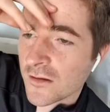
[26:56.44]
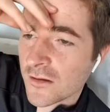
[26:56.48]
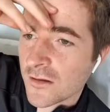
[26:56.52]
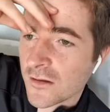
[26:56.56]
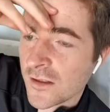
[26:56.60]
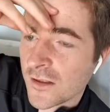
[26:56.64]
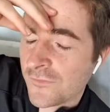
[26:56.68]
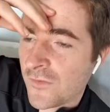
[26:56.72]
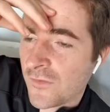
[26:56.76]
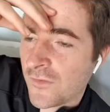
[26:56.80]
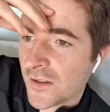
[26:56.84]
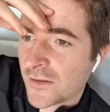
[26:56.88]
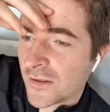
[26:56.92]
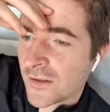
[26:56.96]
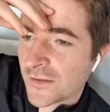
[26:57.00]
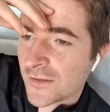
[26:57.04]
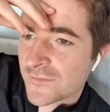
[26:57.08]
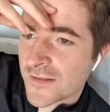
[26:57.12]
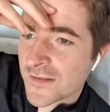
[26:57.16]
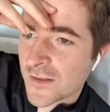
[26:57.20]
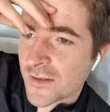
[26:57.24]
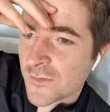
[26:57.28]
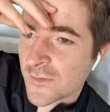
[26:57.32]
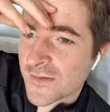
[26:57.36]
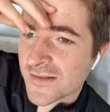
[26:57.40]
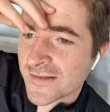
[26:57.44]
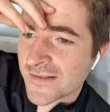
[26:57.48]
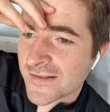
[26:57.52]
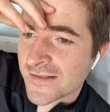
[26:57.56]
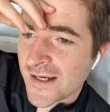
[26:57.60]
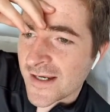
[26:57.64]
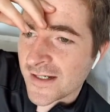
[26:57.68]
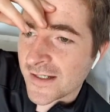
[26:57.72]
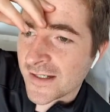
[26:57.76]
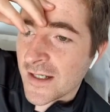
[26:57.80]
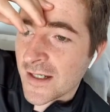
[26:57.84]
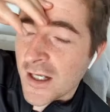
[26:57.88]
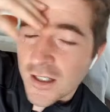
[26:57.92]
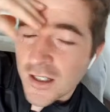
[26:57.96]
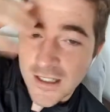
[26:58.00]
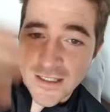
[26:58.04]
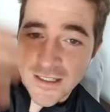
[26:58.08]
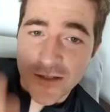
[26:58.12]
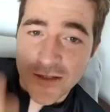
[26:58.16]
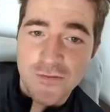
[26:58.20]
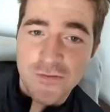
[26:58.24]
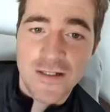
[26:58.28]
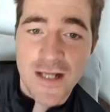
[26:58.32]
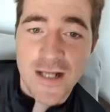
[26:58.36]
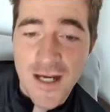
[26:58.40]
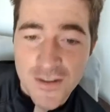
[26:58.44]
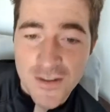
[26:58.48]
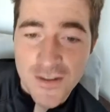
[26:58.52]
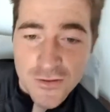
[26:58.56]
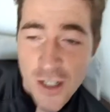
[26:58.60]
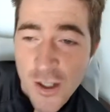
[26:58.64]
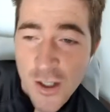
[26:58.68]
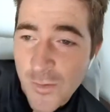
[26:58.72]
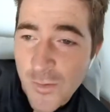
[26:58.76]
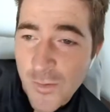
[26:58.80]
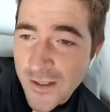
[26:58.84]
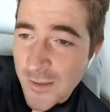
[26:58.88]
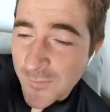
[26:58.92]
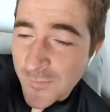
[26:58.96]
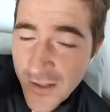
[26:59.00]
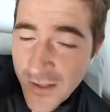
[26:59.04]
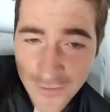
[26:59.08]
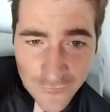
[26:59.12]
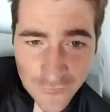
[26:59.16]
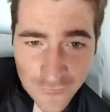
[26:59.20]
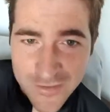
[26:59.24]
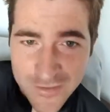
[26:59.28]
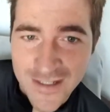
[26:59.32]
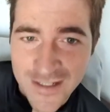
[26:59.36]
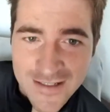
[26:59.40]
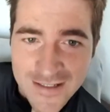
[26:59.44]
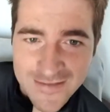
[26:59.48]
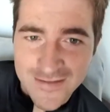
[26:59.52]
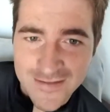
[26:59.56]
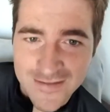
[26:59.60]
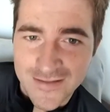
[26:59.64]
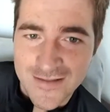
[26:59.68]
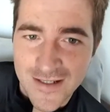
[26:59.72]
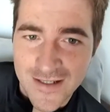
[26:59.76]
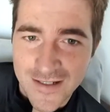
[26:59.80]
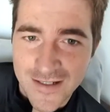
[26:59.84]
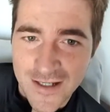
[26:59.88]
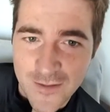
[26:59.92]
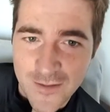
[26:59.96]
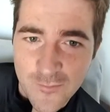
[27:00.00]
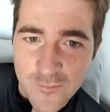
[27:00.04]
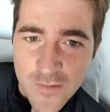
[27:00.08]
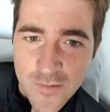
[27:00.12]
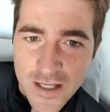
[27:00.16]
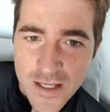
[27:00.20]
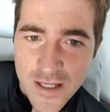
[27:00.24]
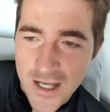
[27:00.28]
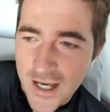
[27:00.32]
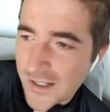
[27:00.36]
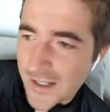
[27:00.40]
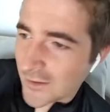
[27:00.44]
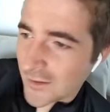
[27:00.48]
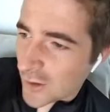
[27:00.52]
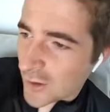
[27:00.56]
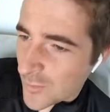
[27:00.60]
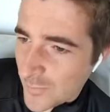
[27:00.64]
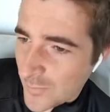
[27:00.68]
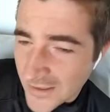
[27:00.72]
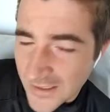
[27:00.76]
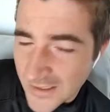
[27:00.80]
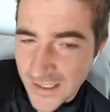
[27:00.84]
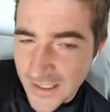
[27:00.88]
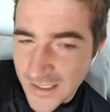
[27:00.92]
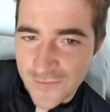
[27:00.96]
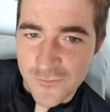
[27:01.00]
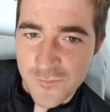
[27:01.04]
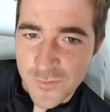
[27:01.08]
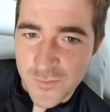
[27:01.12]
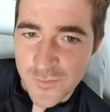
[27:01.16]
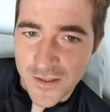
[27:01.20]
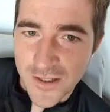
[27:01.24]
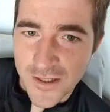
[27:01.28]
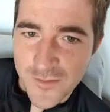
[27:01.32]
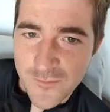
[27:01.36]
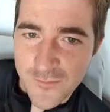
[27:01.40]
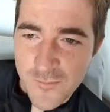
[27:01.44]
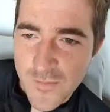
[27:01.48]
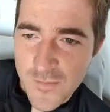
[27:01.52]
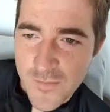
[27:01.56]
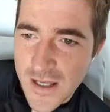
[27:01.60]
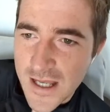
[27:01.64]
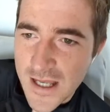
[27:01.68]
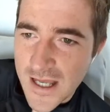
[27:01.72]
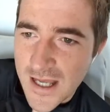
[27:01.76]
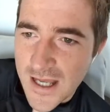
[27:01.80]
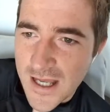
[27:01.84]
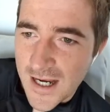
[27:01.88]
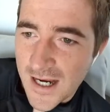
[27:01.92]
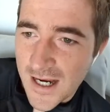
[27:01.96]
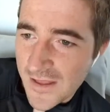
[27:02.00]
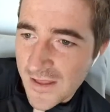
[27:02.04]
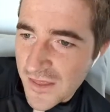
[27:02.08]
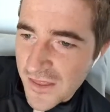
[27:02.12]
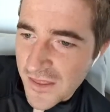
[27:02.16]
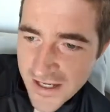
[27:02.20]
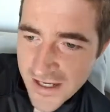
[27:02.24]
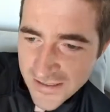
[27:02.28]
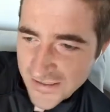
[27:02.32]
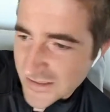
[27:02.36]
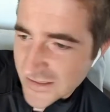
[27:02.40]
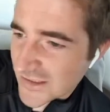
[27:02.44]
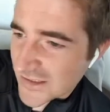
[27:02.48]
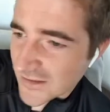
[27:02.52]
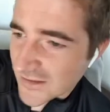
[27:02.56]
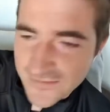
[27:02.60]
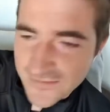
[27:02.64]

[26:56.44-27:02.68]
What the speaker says: if I don't have TableTennis Daily, like literally, Ash, I wake up every day at 6 a.m. and I go to bed at 11 p.m. and it's just